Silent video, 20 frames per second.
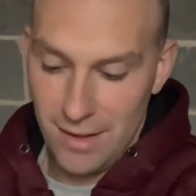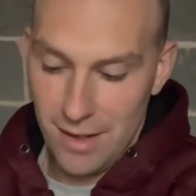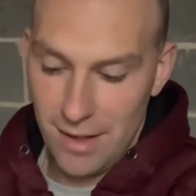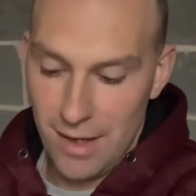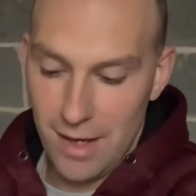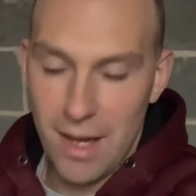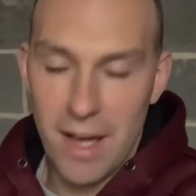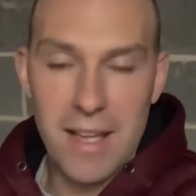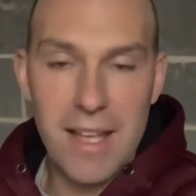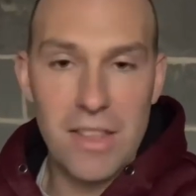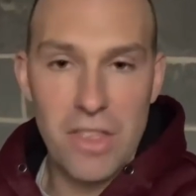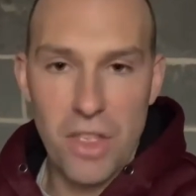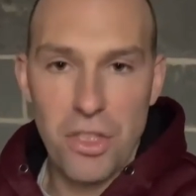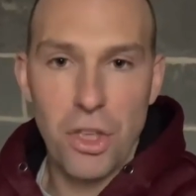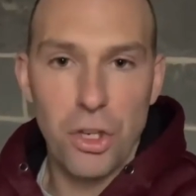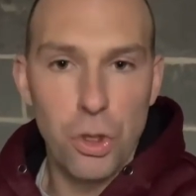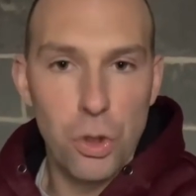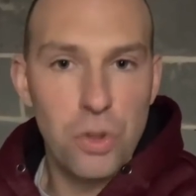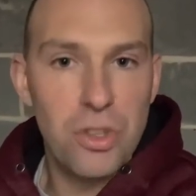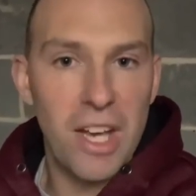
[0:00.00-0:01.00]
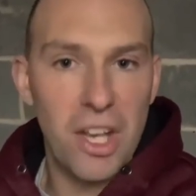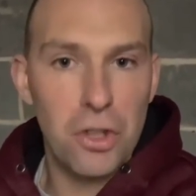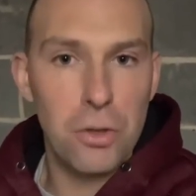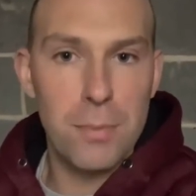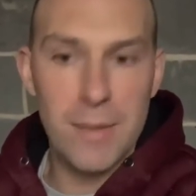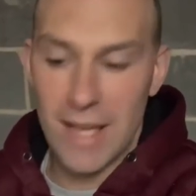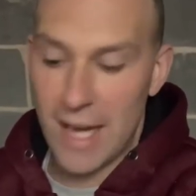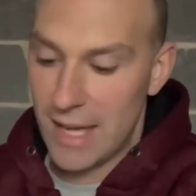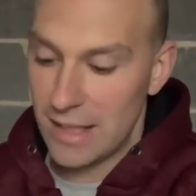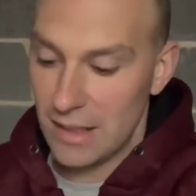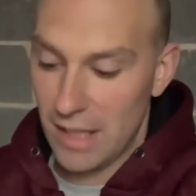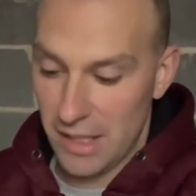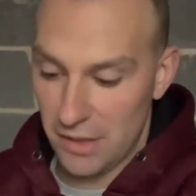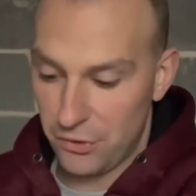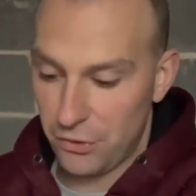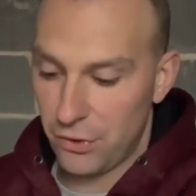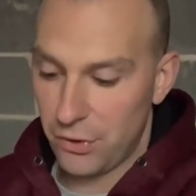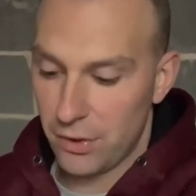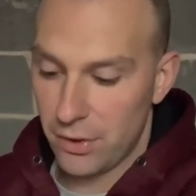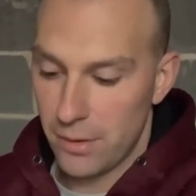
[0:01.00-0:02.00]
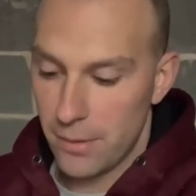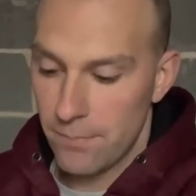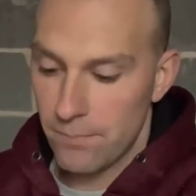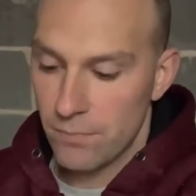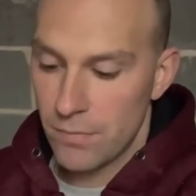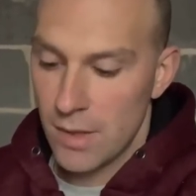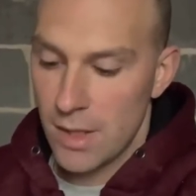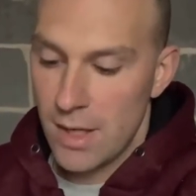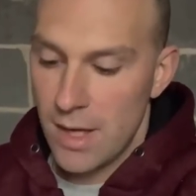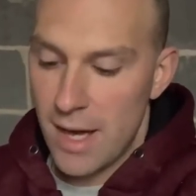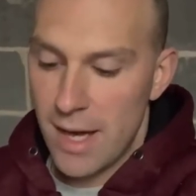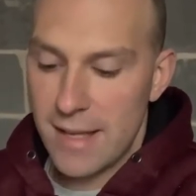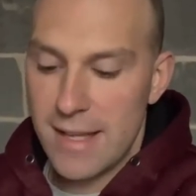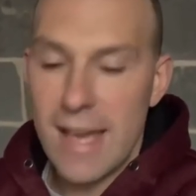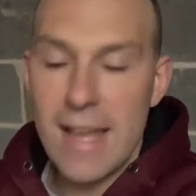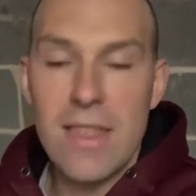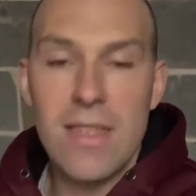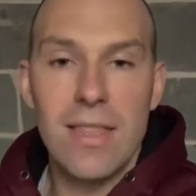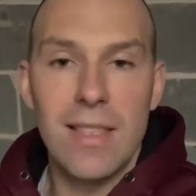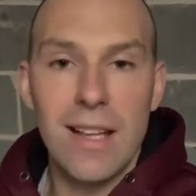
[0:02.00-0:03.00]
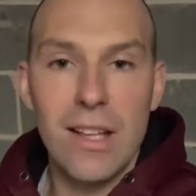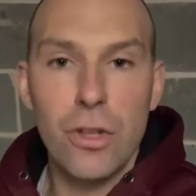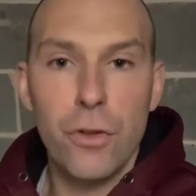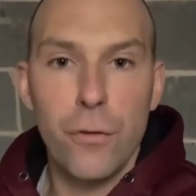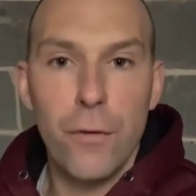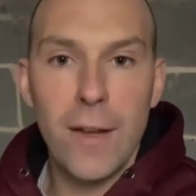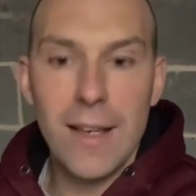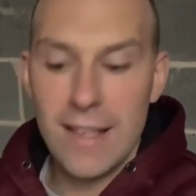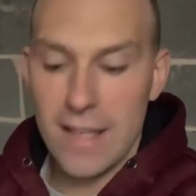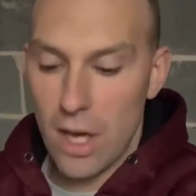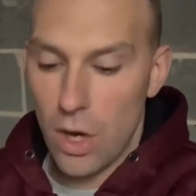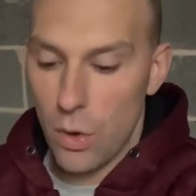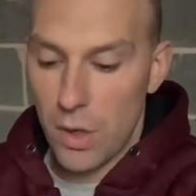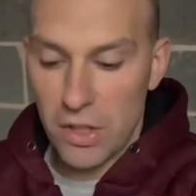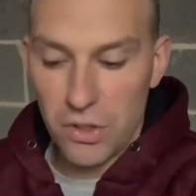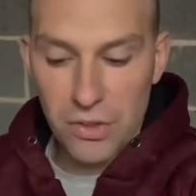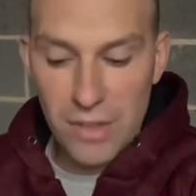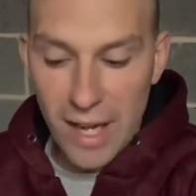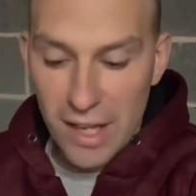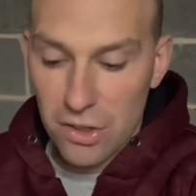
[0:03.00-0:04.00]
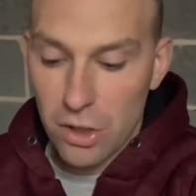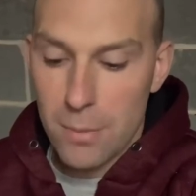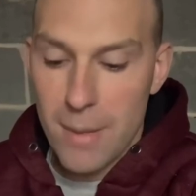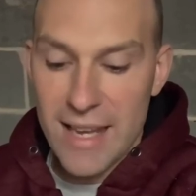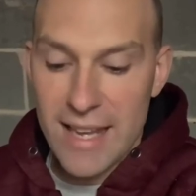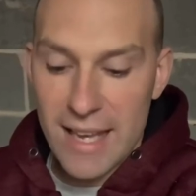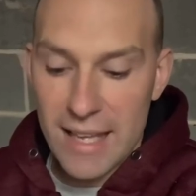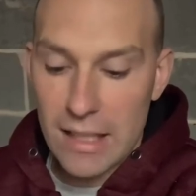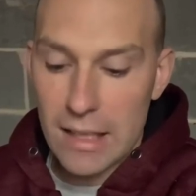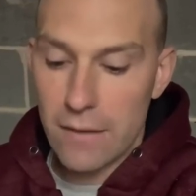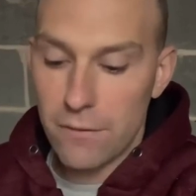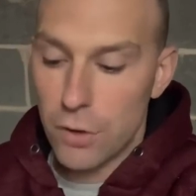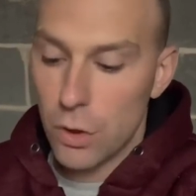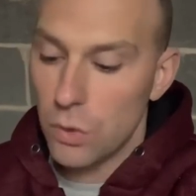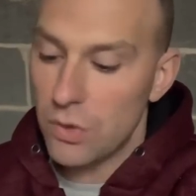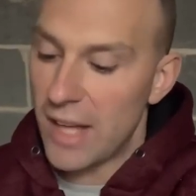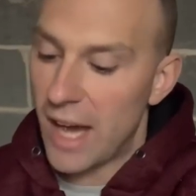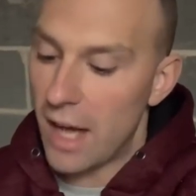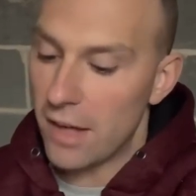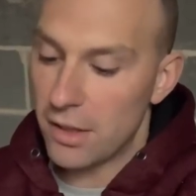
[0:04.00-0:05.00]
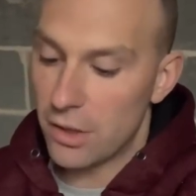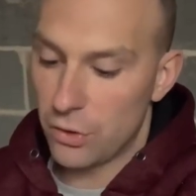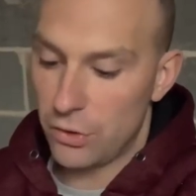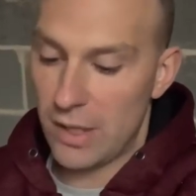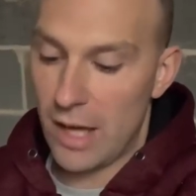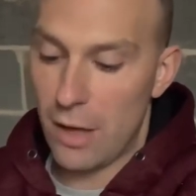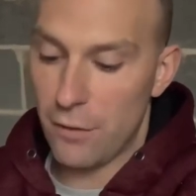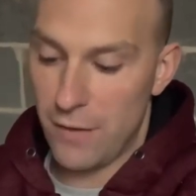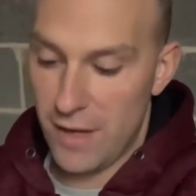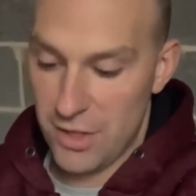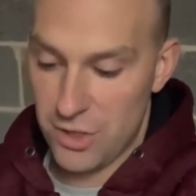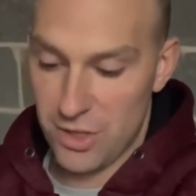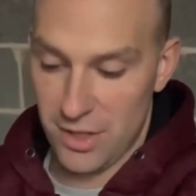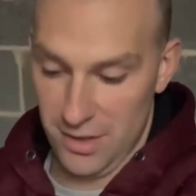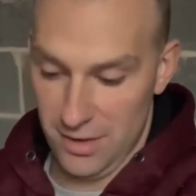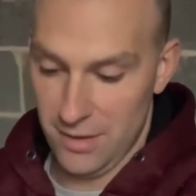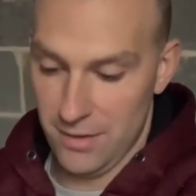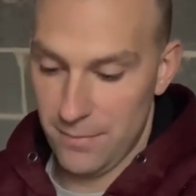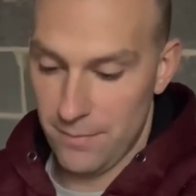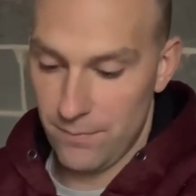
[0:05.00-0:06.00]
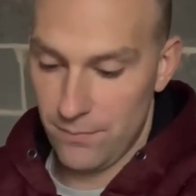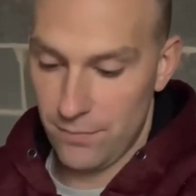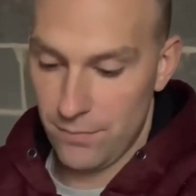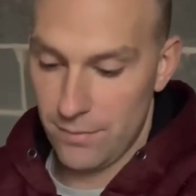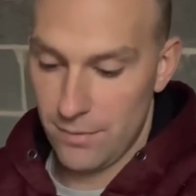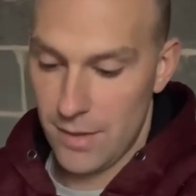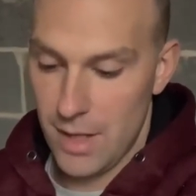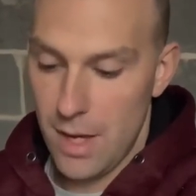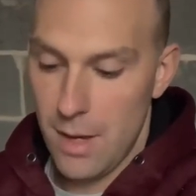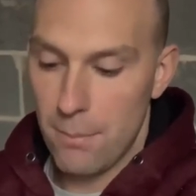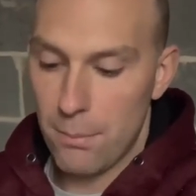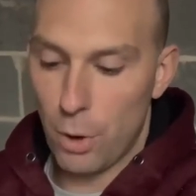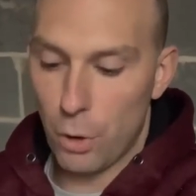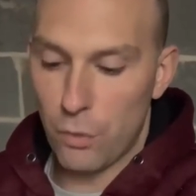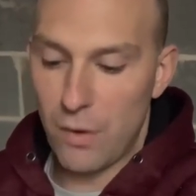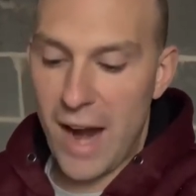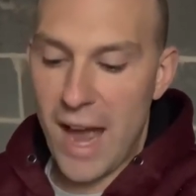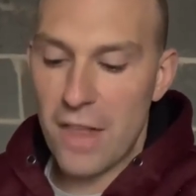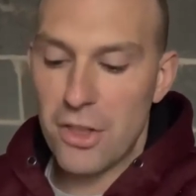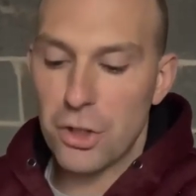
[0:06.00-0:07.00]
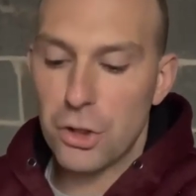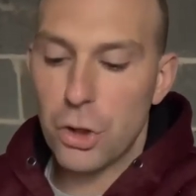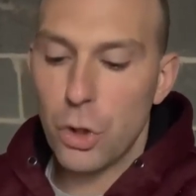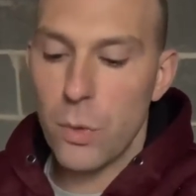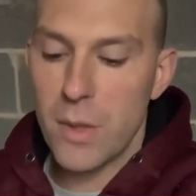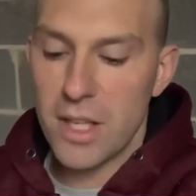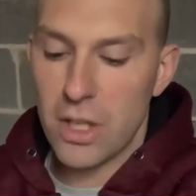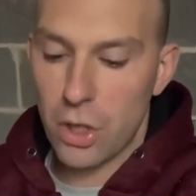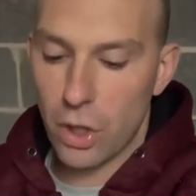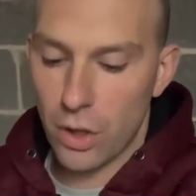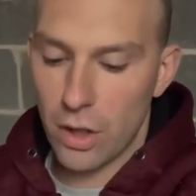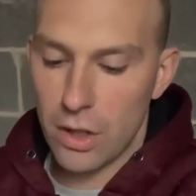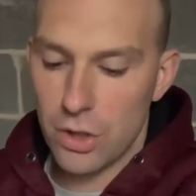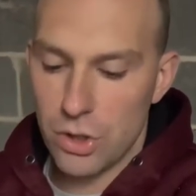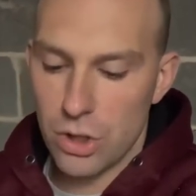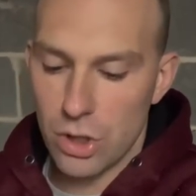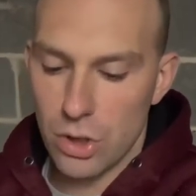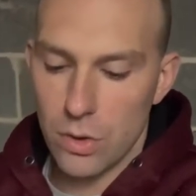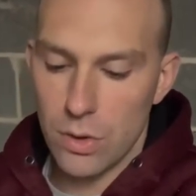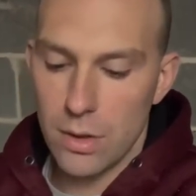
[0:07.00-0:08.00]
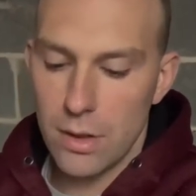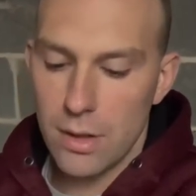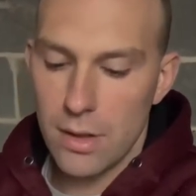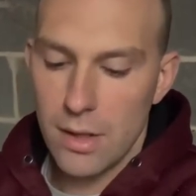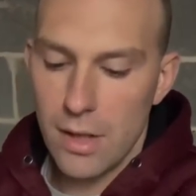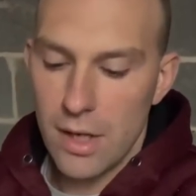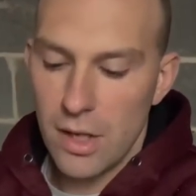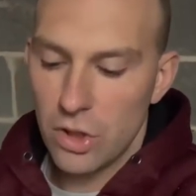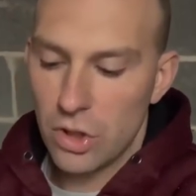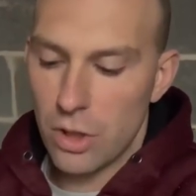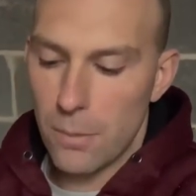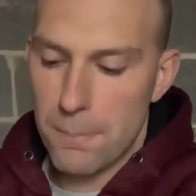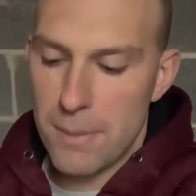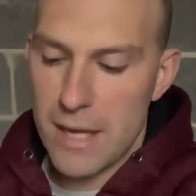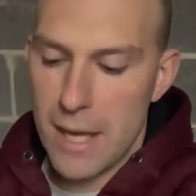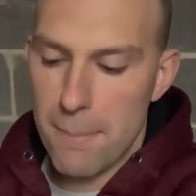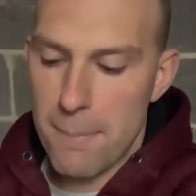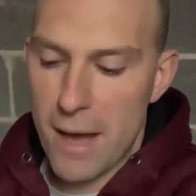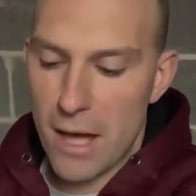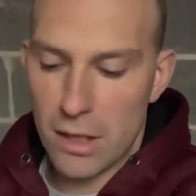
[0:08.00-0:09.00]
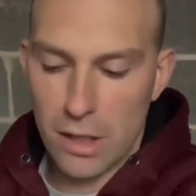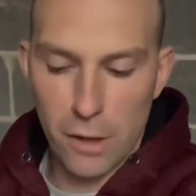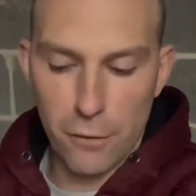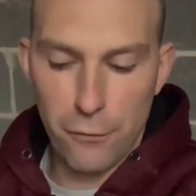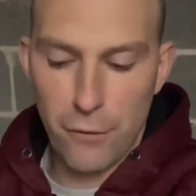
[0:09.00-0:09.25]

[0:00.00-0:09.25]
Again, that the New Testament highlights. Again, this video is not to make any of you doubt your salvation, but rather to encourage you to be about our